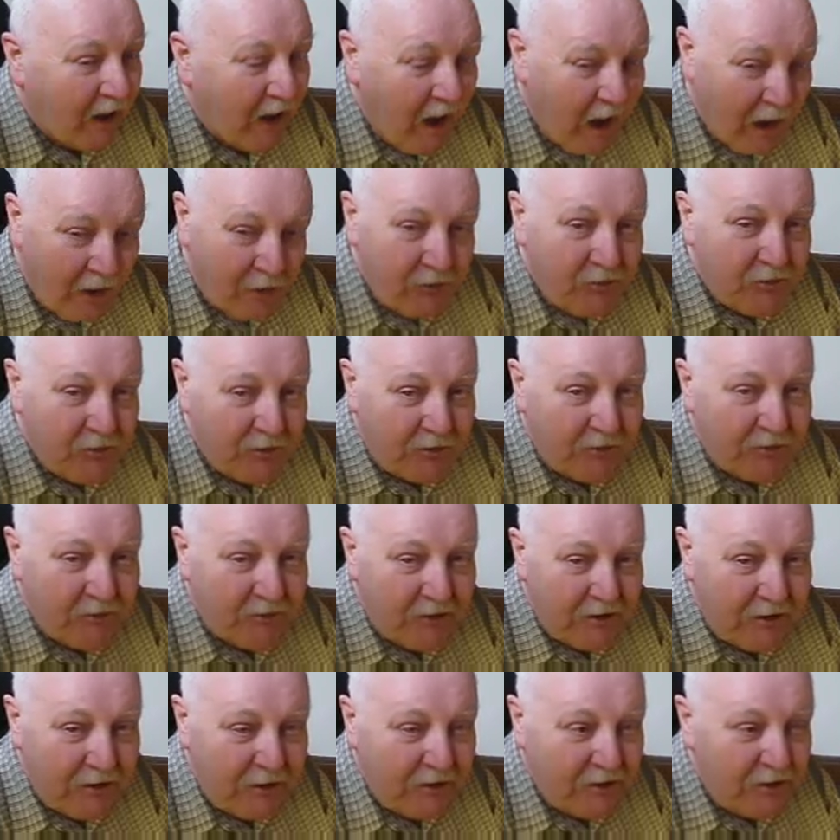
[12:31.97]
out of
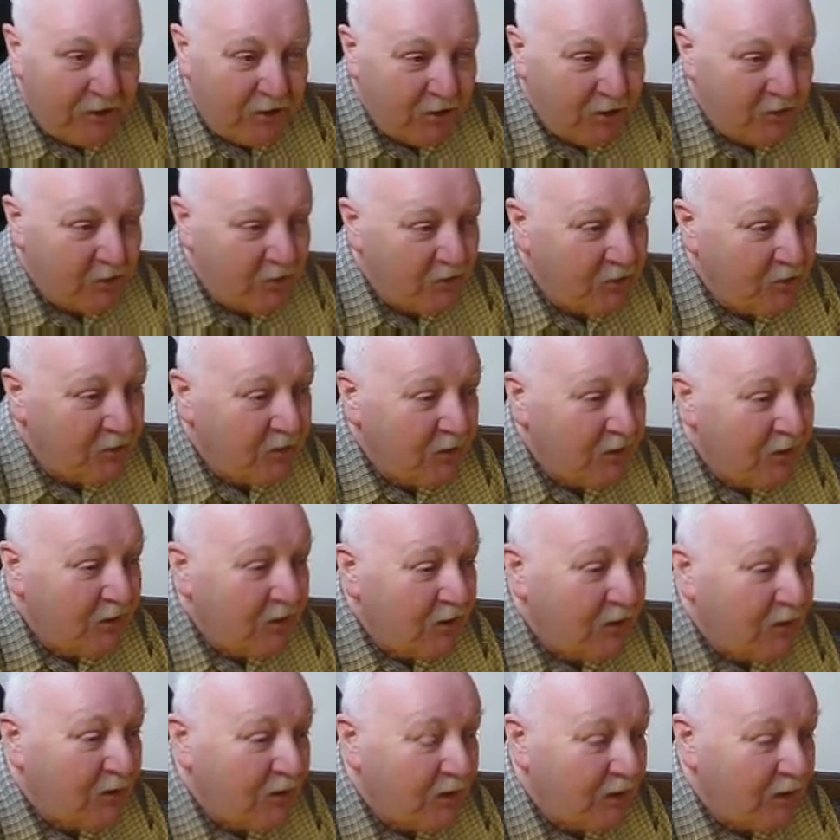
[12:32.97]
the EU,
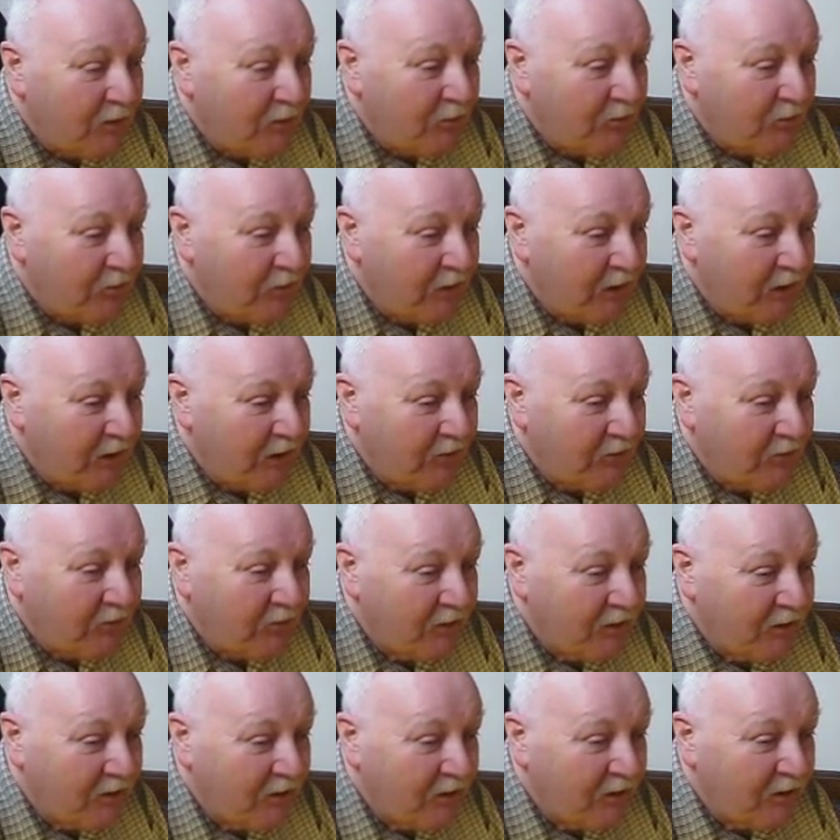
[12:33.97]
but
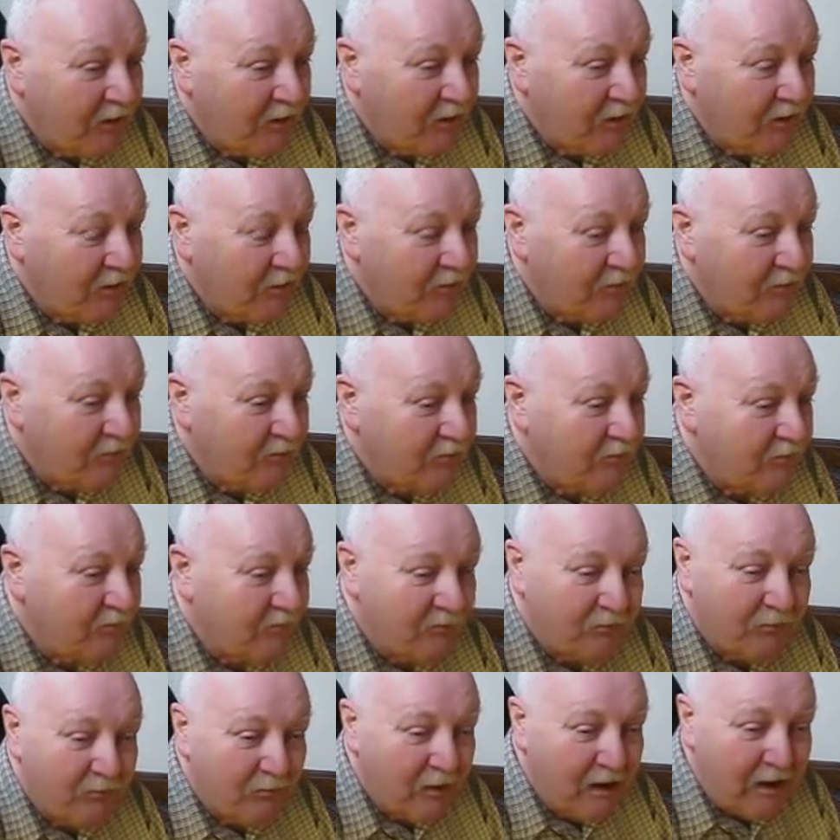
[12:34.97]

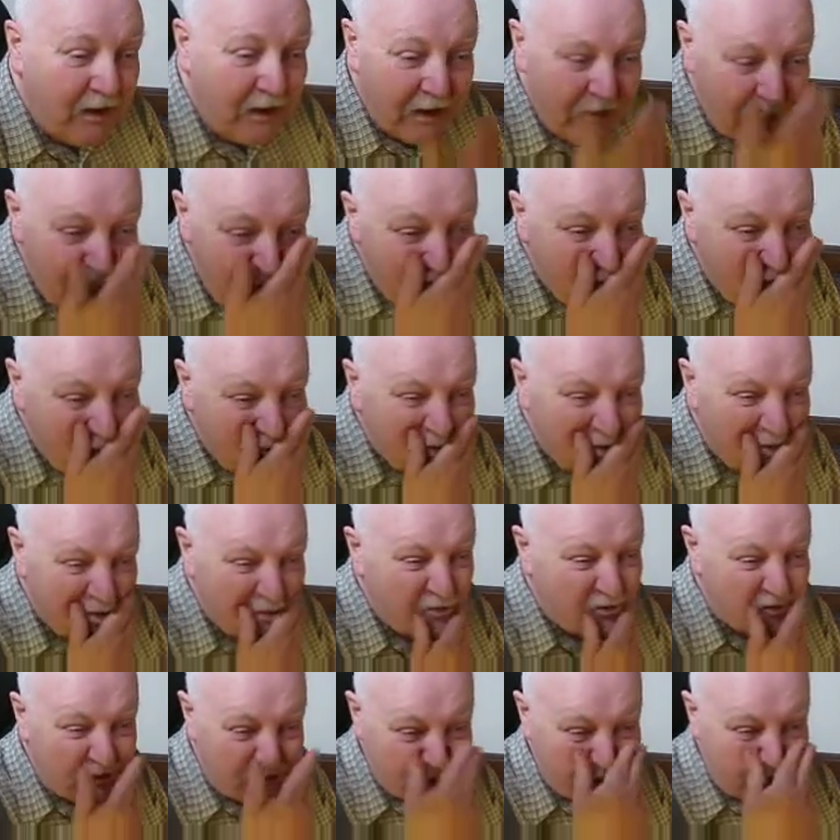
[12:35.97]
May's
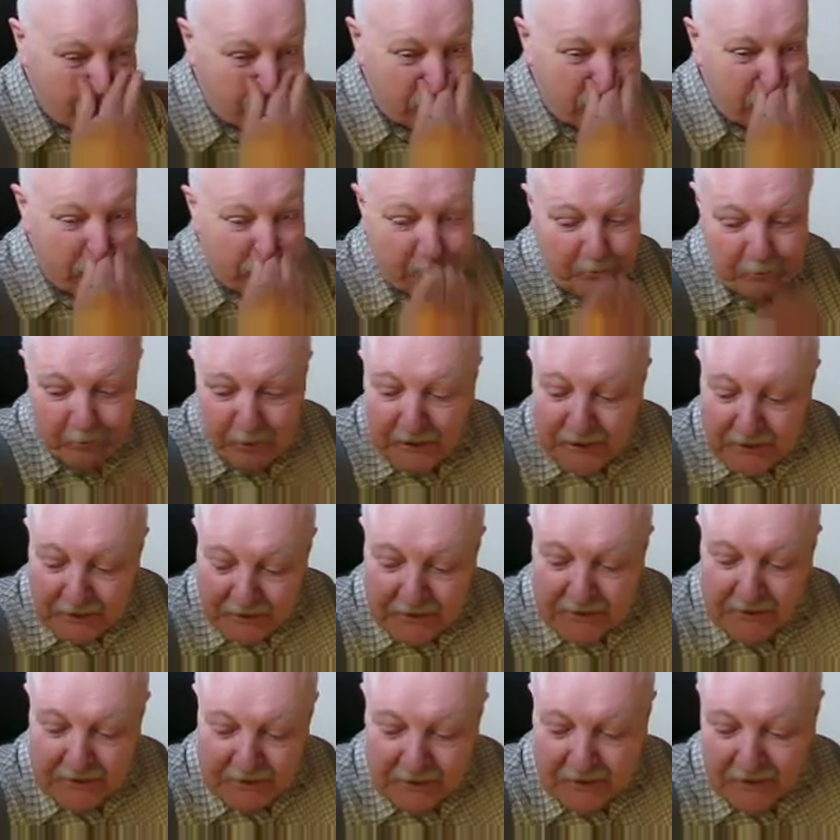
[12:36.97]

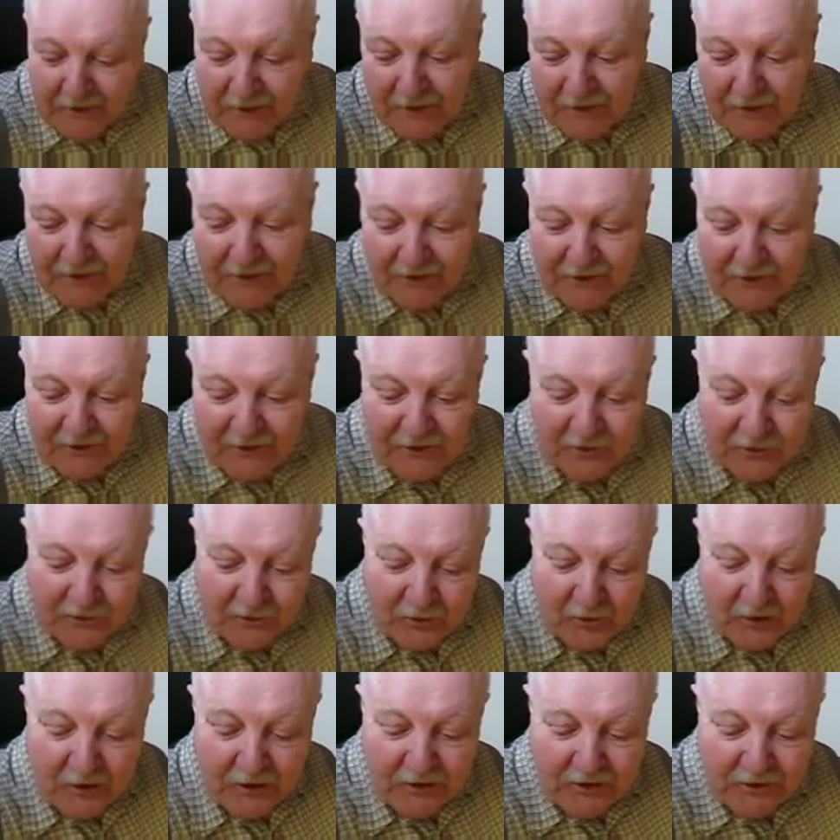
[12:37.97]
stupidity is
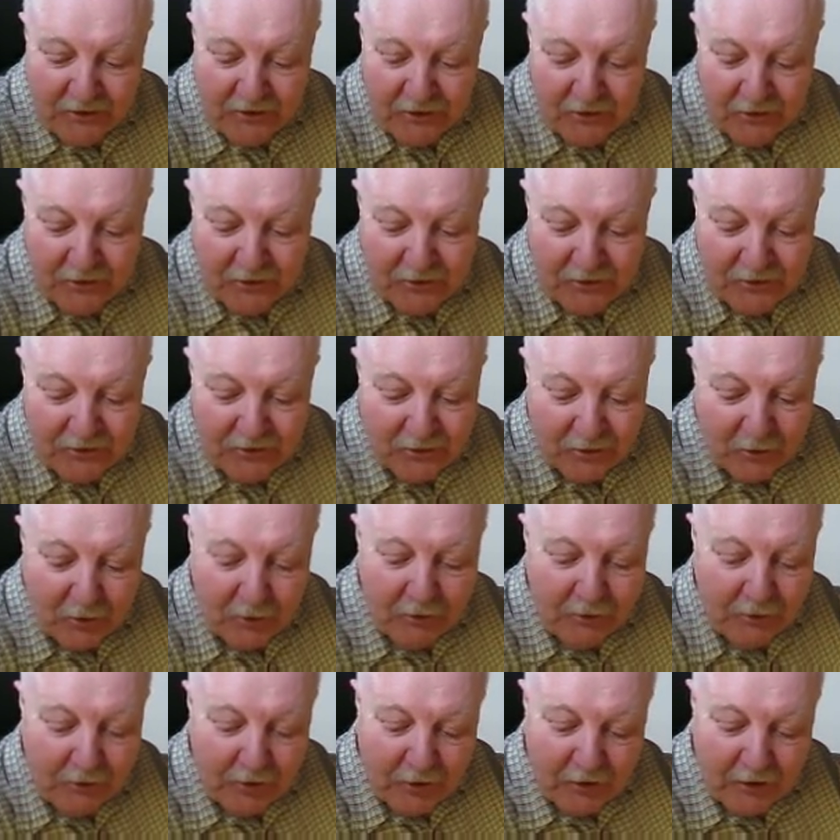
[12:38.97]
trying to
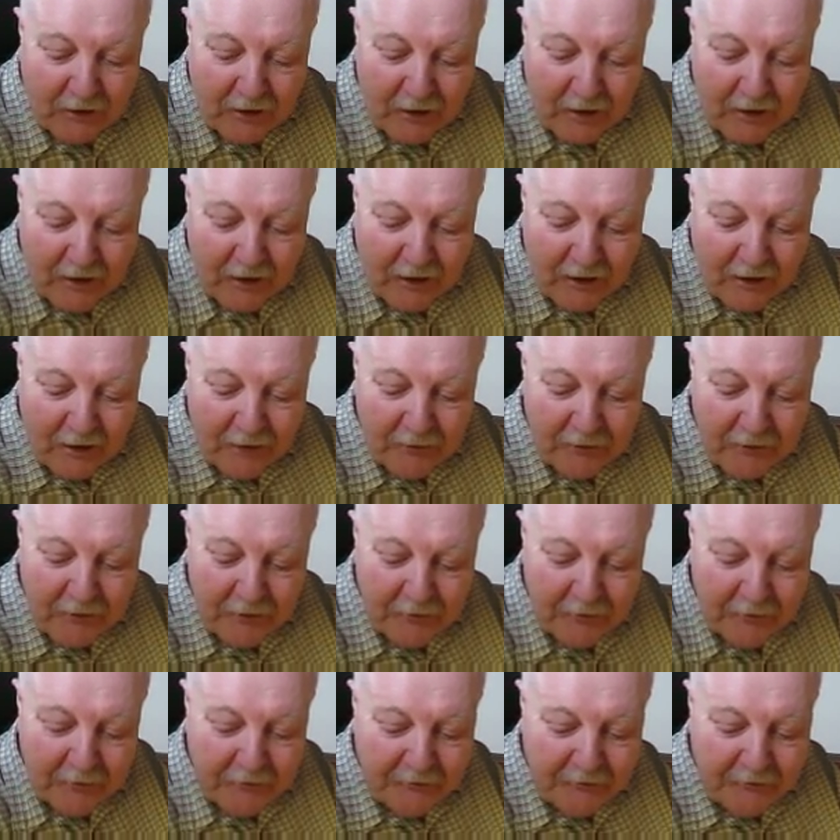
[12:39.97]
stop a lot of that happening.